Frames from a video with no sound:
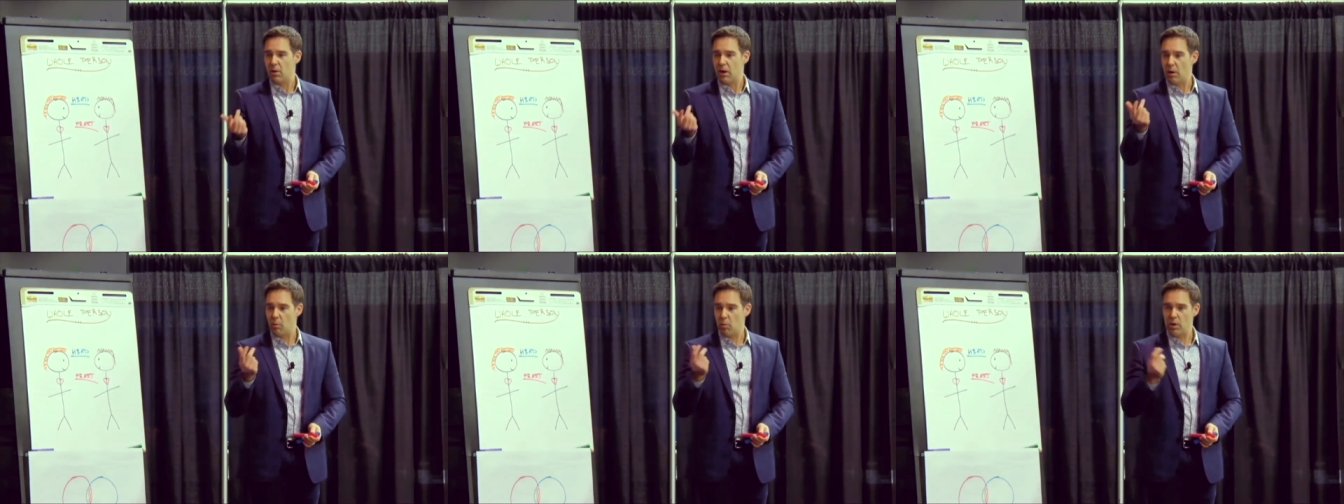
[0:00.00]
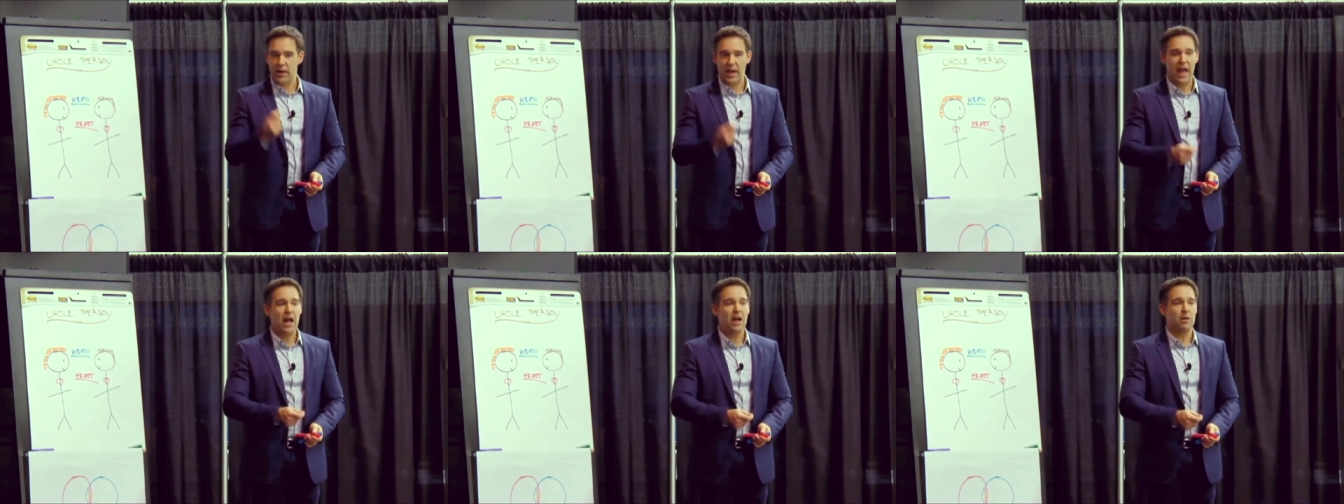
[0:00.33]
And
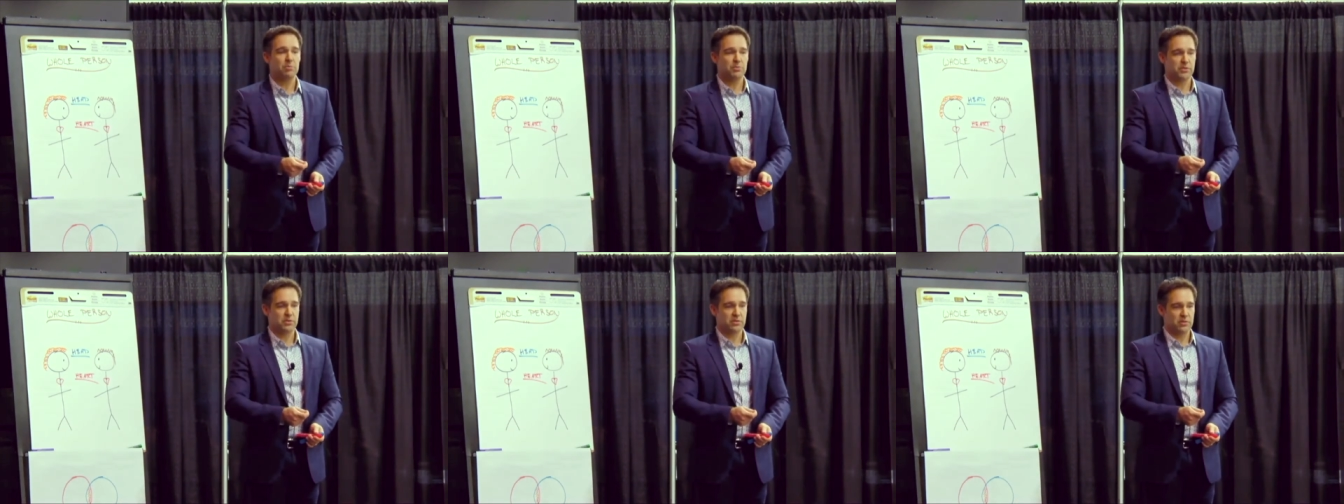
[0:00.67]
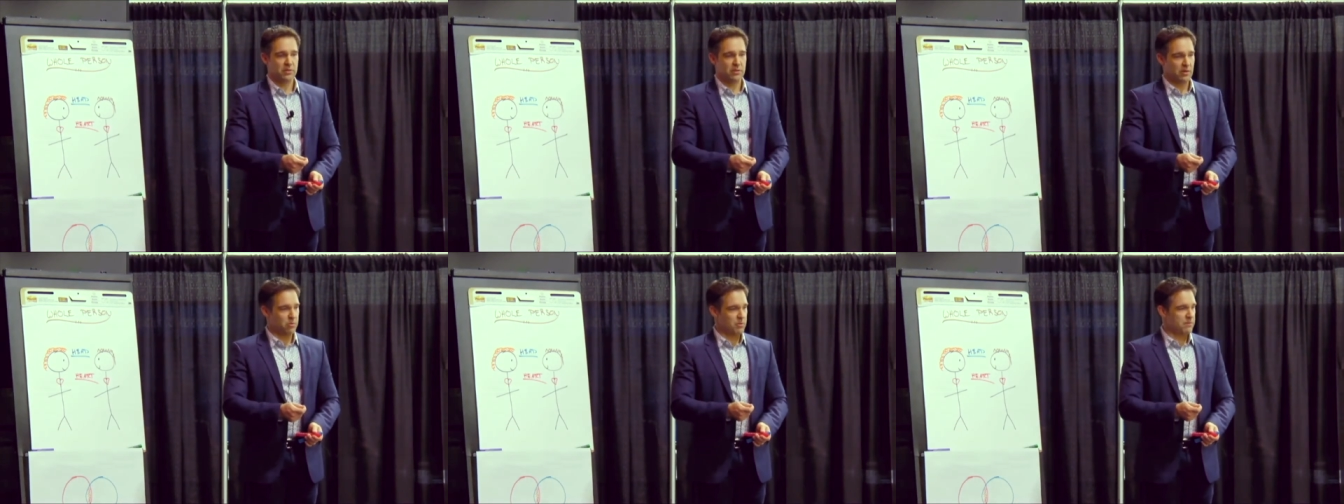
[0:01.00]
what
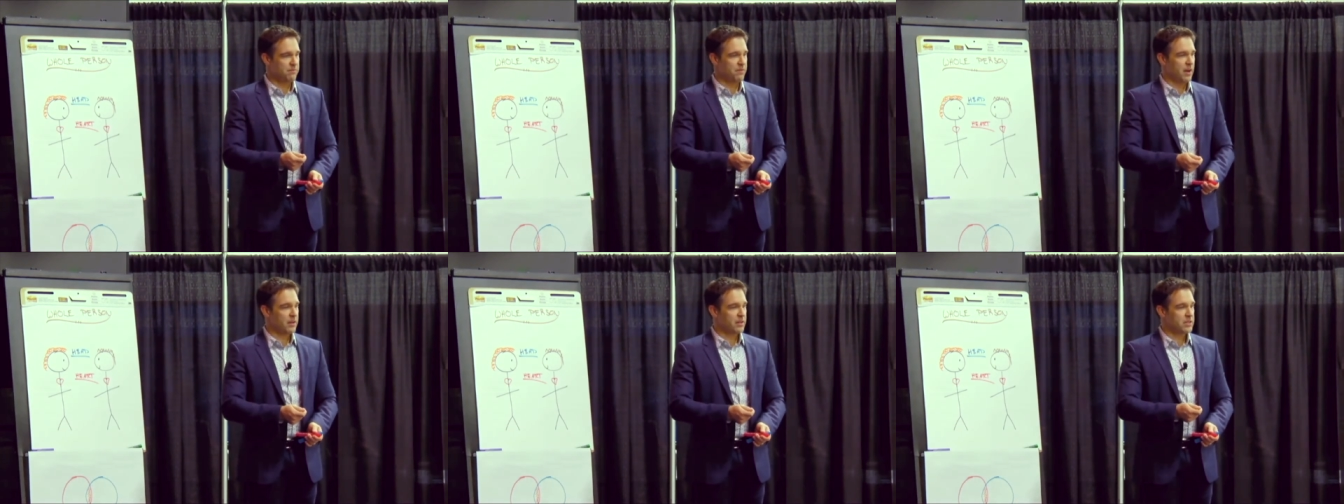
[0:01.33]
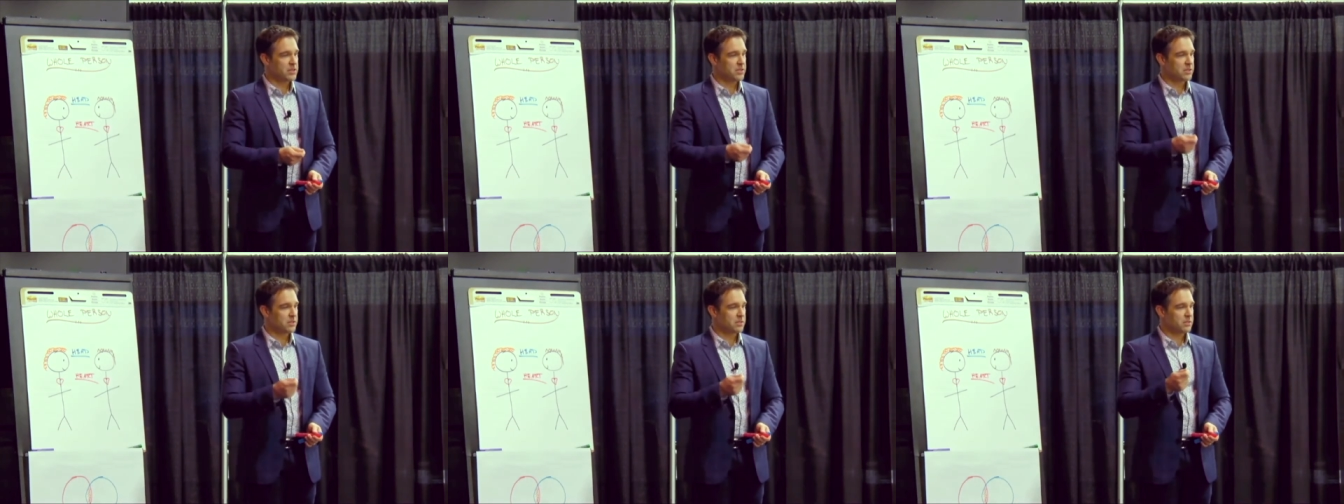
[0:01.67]
helps, we find,
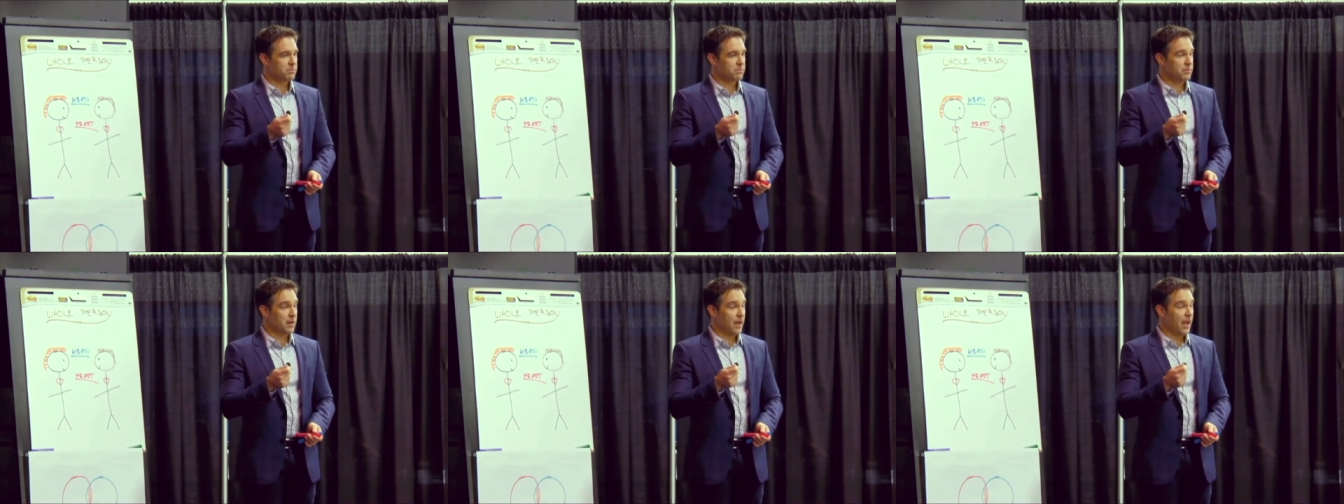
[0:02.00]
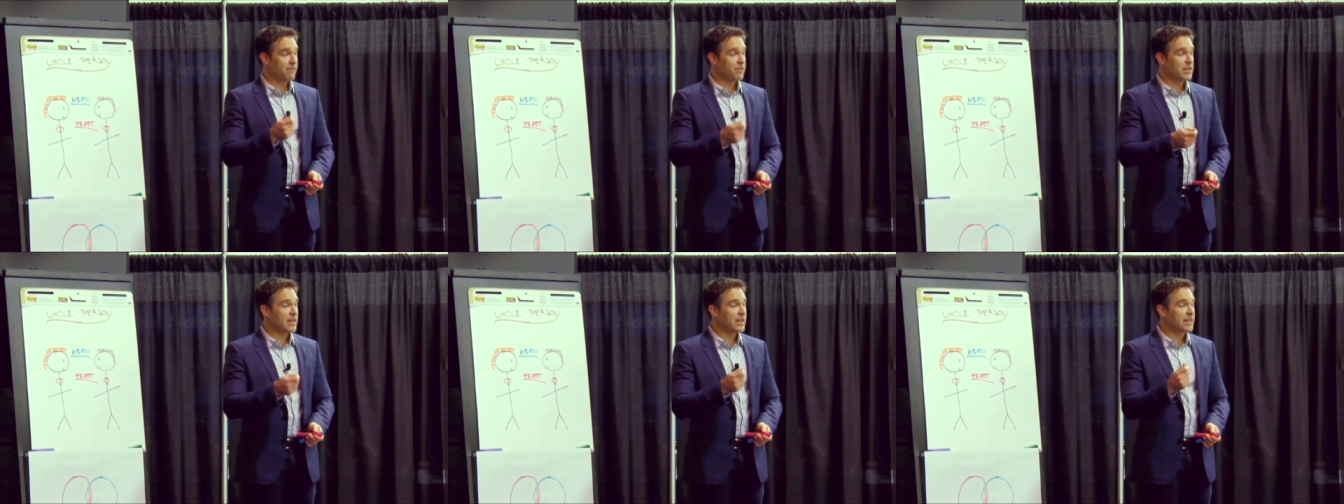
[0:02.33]
is
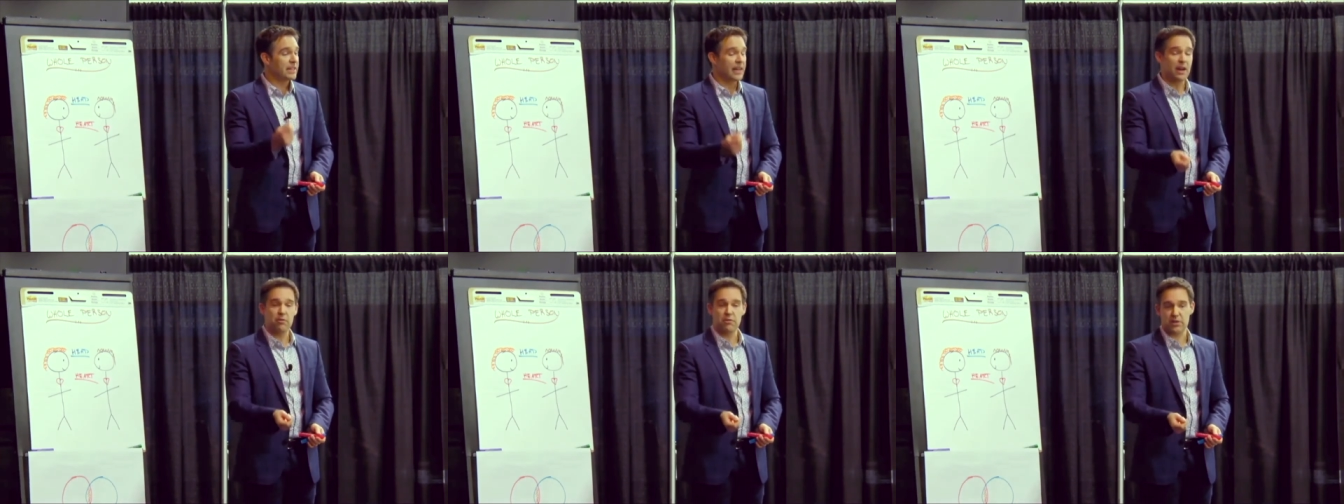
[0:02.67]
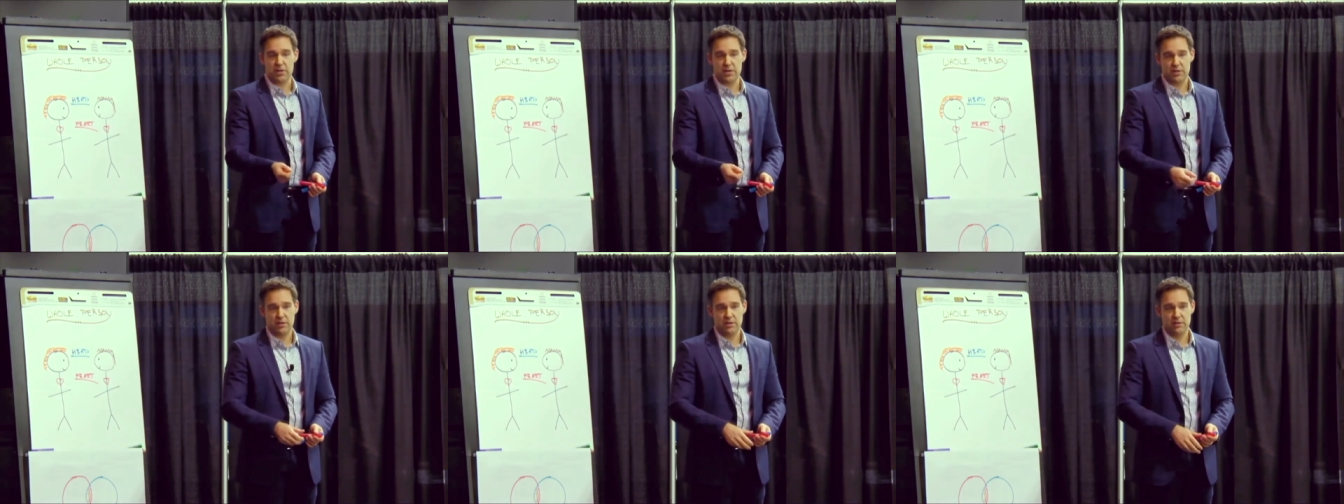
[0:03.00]
having
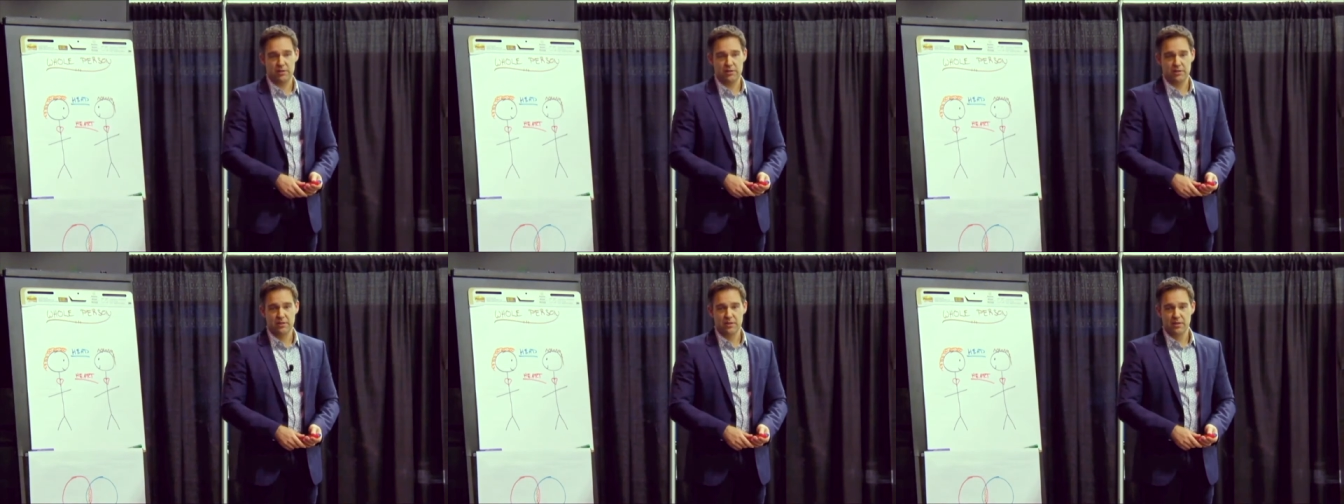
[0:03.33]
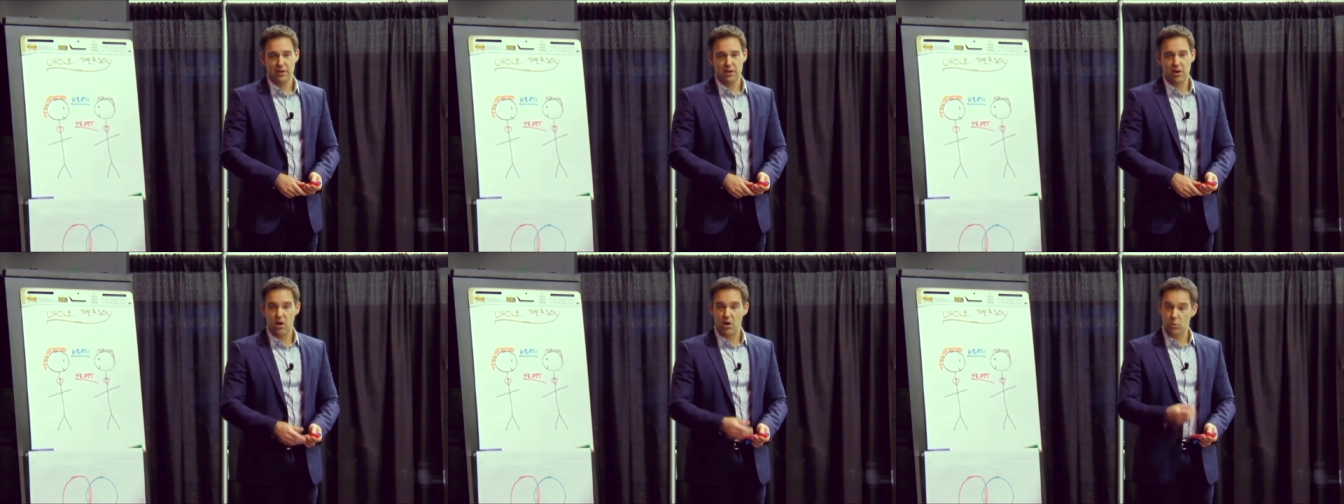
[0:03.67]
clarity
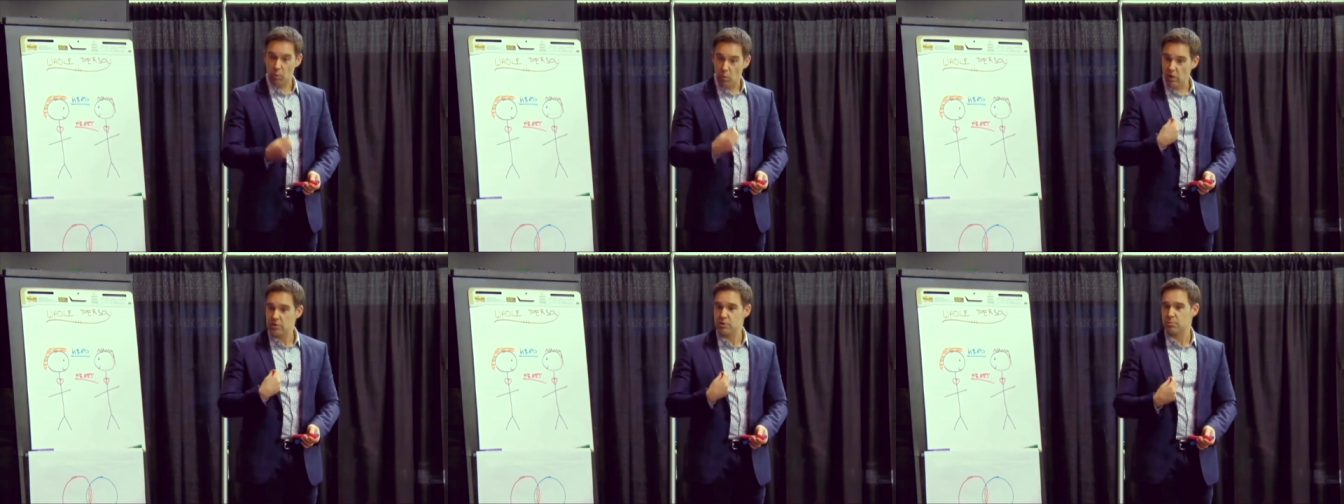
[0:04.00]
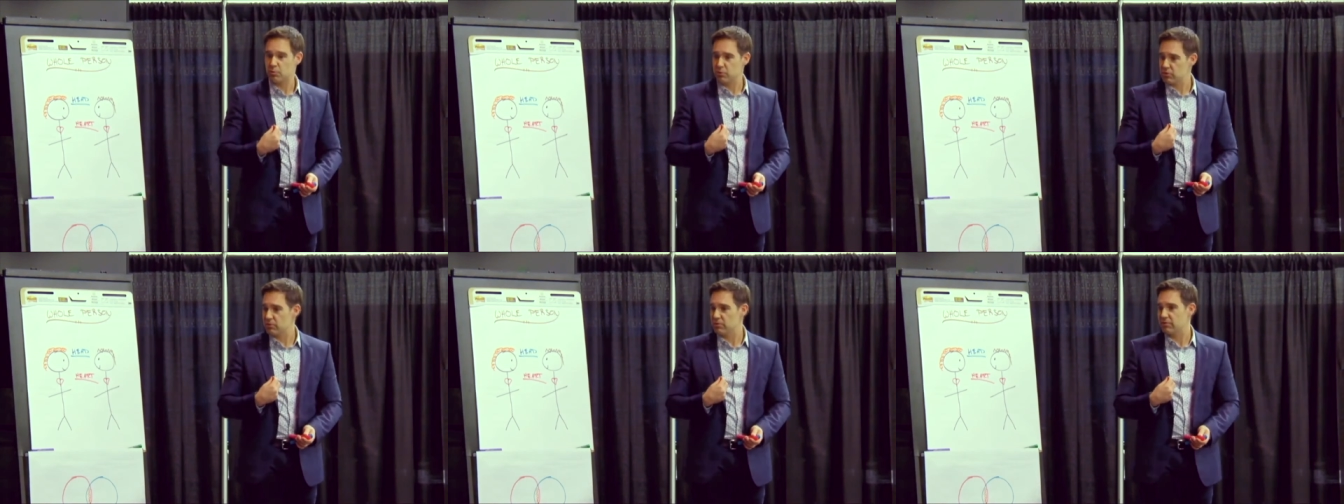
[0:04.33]
on
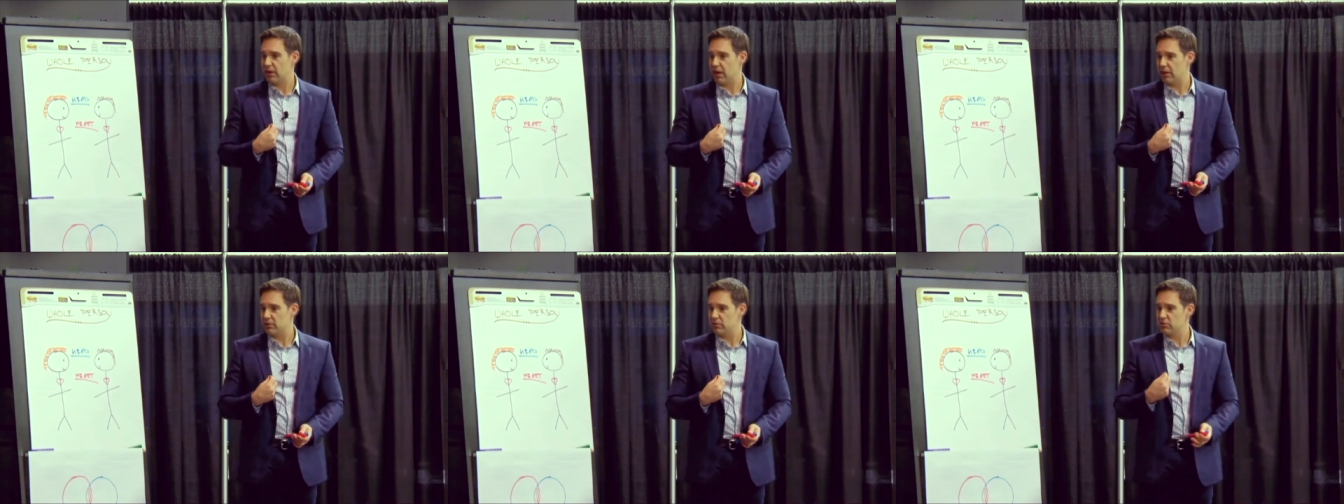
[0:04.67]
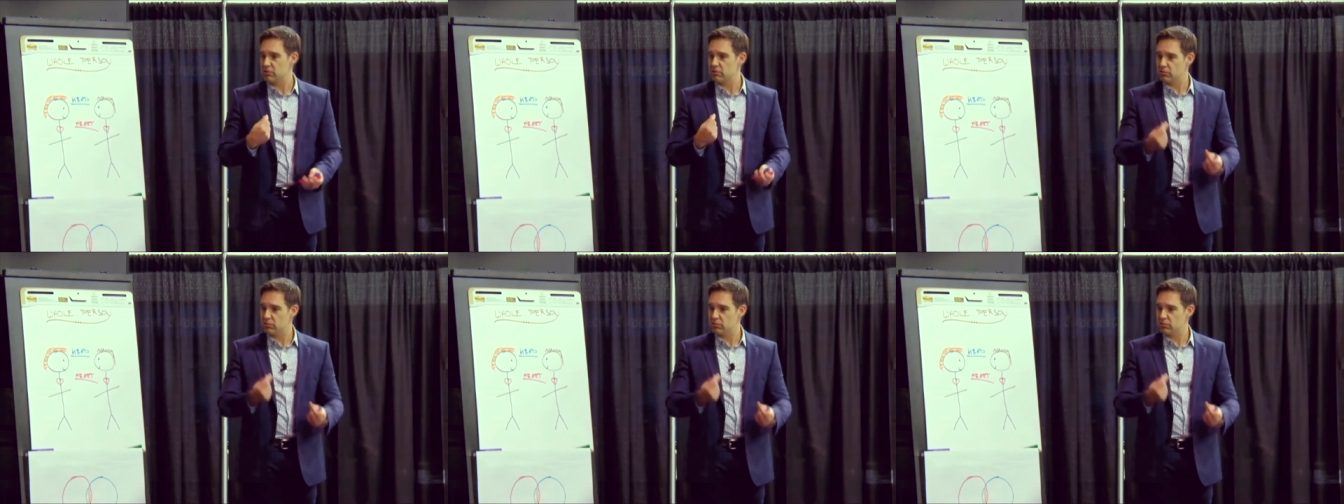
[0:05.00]
one's personal values.